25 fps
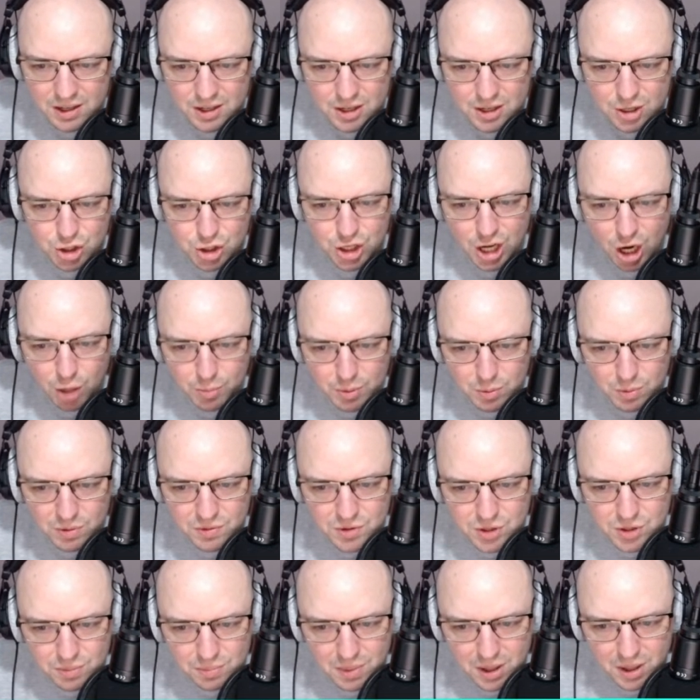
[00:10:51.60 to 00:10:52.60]
shout me with
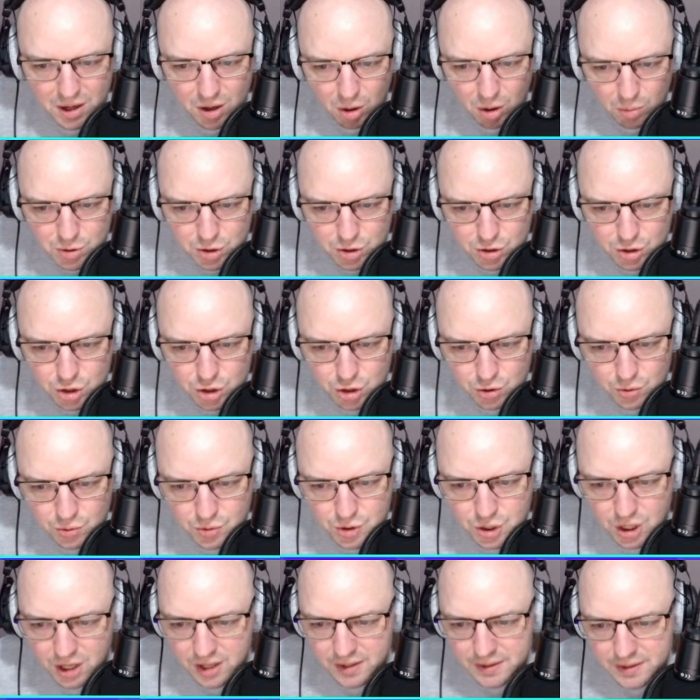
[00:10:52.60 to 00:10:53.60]
some options,
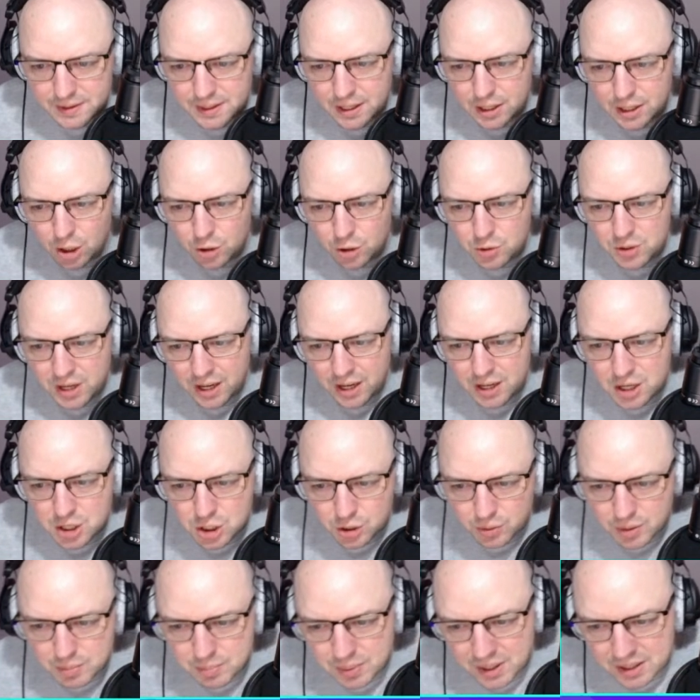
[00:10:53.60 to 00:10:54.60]
George. Luke, how you
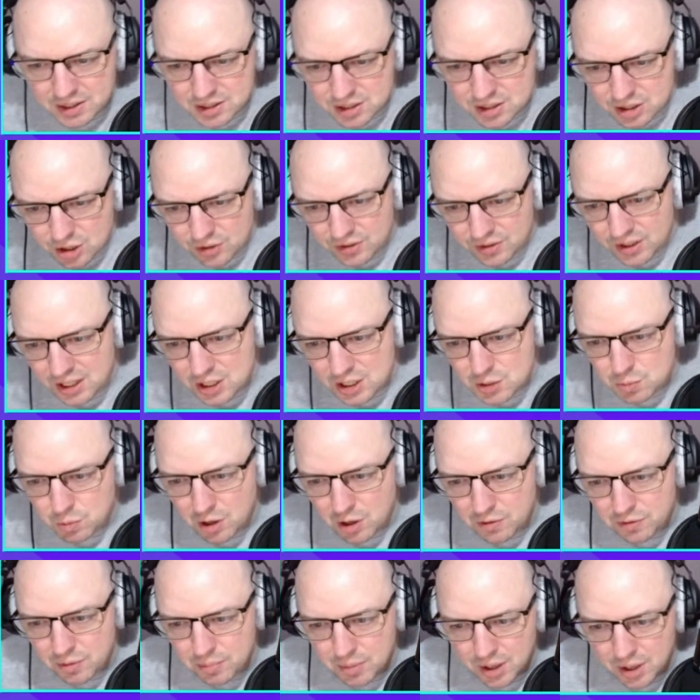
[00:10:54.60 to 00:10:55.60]
doing, bud? Do you think it's
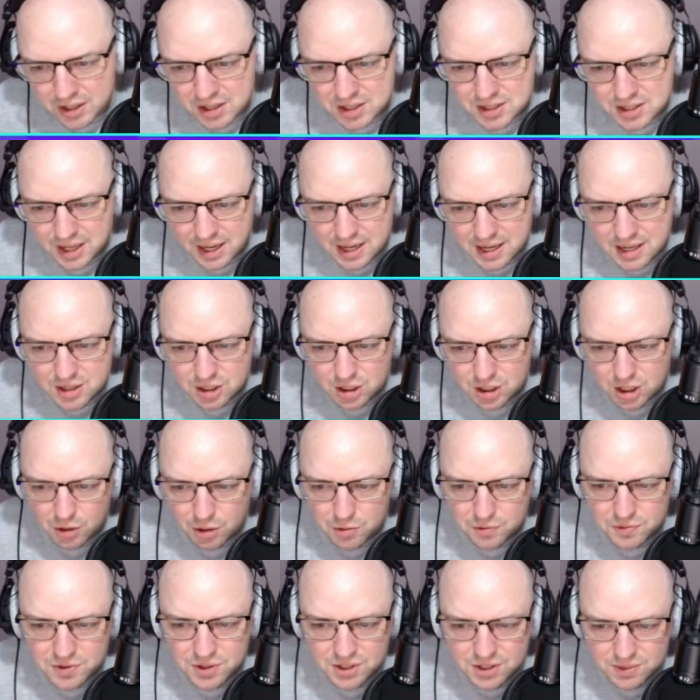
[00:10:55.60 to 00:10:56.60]
worth a -8 to go
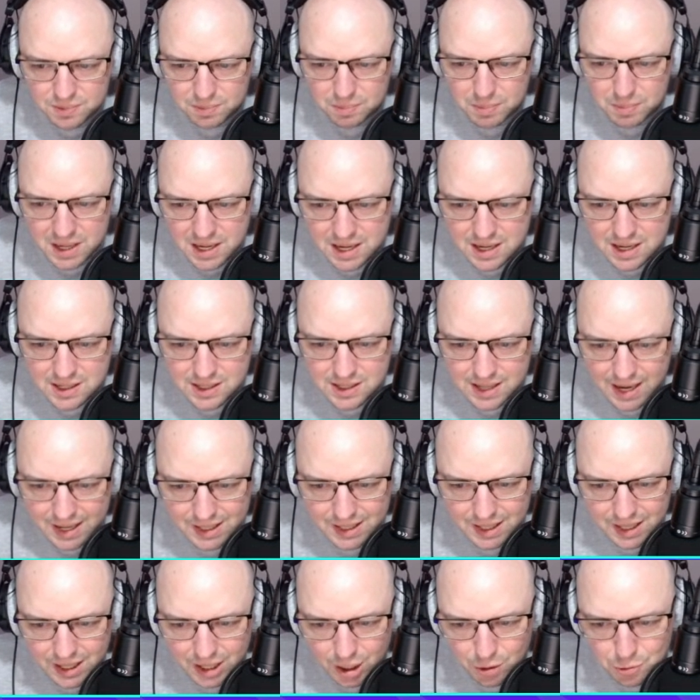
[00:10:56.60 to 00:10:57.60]
me,
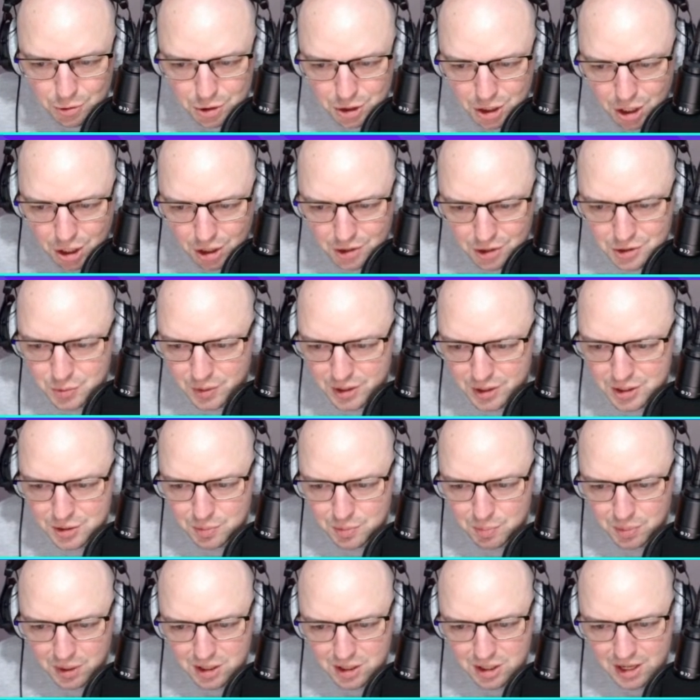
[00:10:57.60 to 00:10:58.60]
Saka and Odegaard to
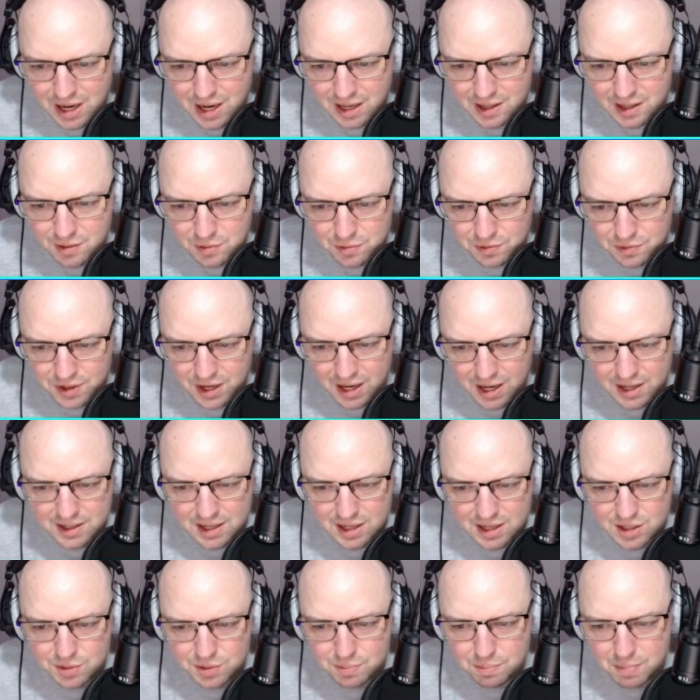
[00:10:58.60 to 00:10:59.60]
Estepinian,
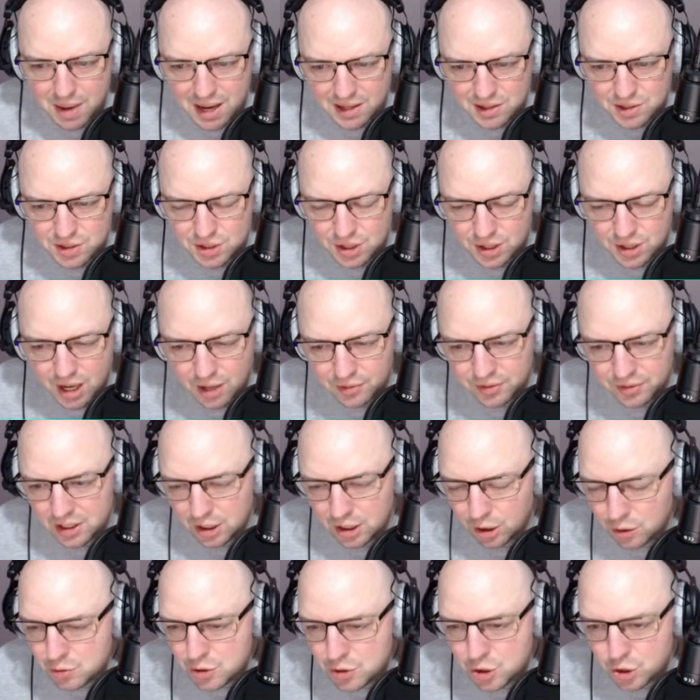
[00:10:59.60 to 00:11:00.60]
Fernandes and Maddison? I think
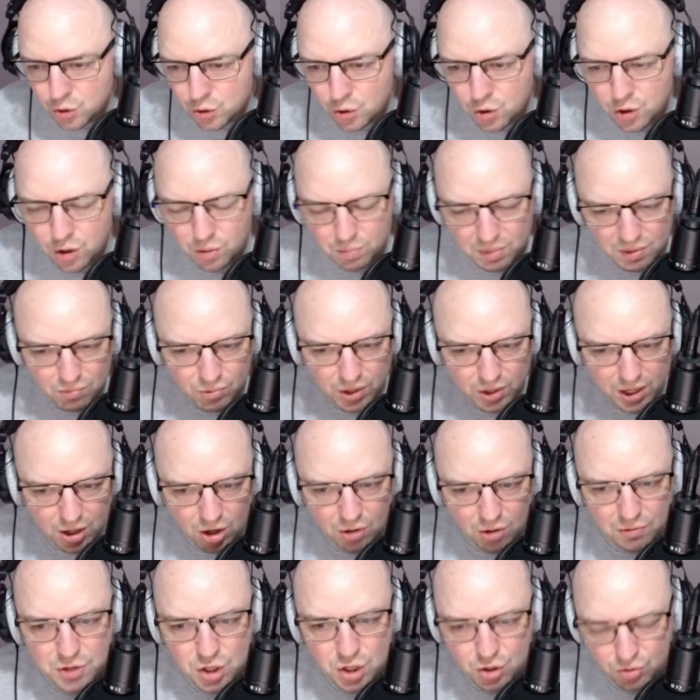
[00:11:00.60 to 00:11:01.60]
Luke Shaw can be written
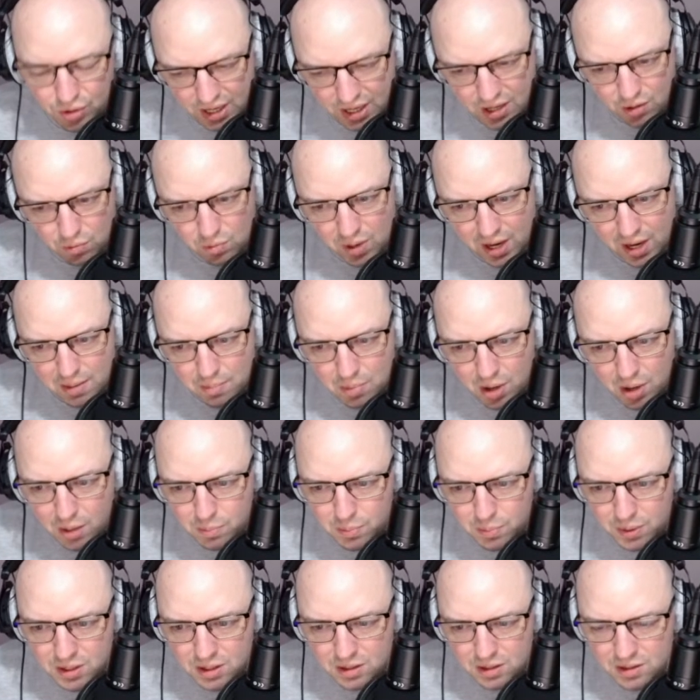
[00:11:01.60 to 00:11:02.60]
off straight away, in my
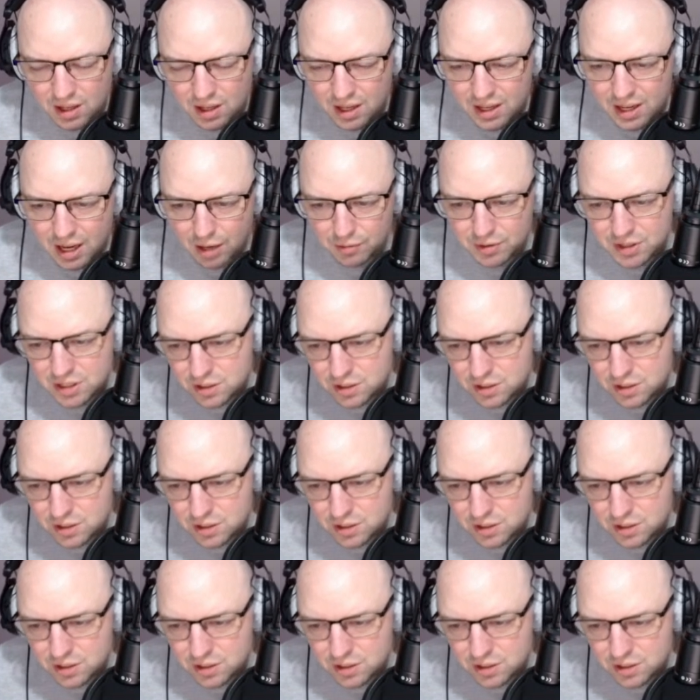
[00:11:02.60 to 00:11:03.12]
opinion. I think